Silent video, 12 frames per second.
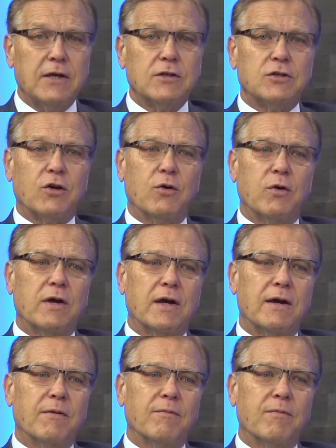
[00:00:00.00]

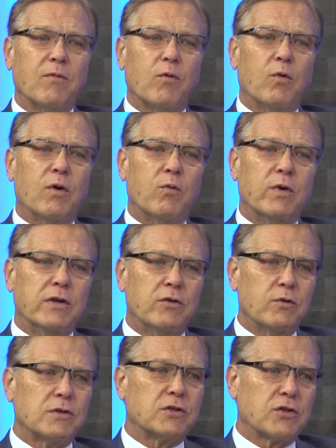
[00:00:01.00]
So what we
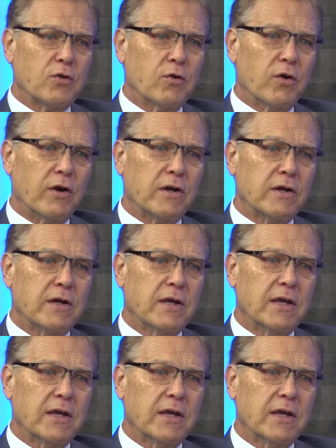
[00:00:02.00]
do at SCORE